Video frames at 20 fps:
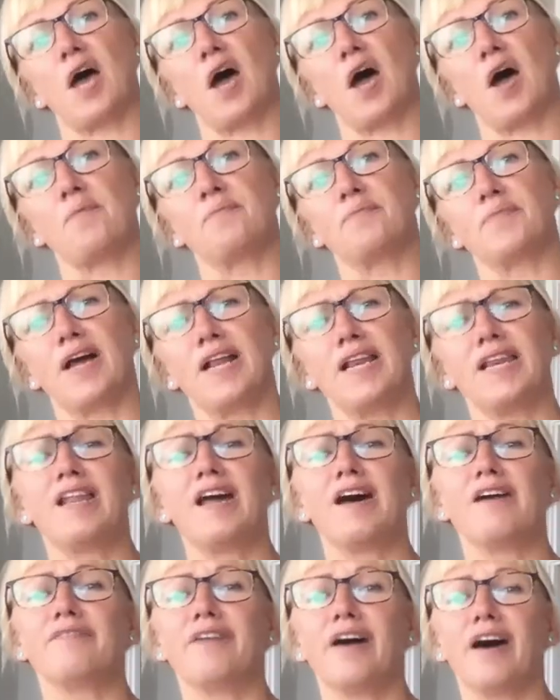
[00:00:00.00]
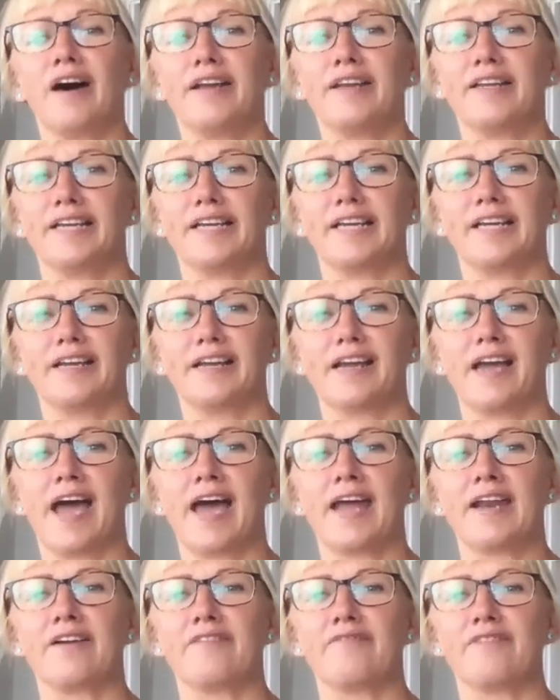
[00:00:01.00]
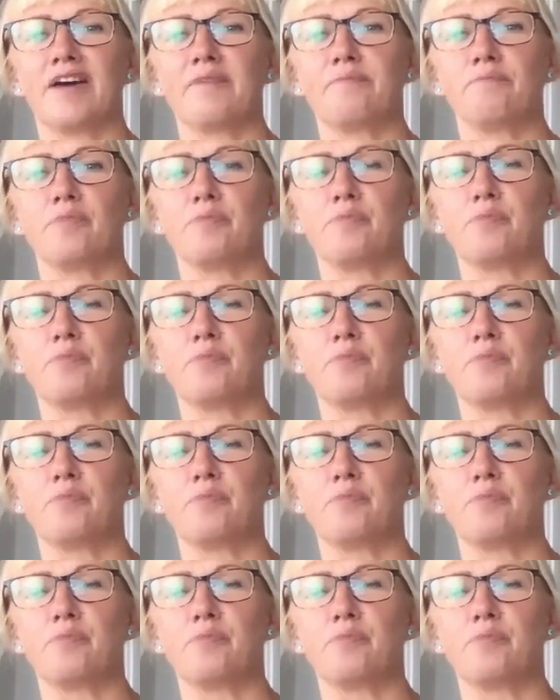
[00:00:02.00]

I love honey and I've had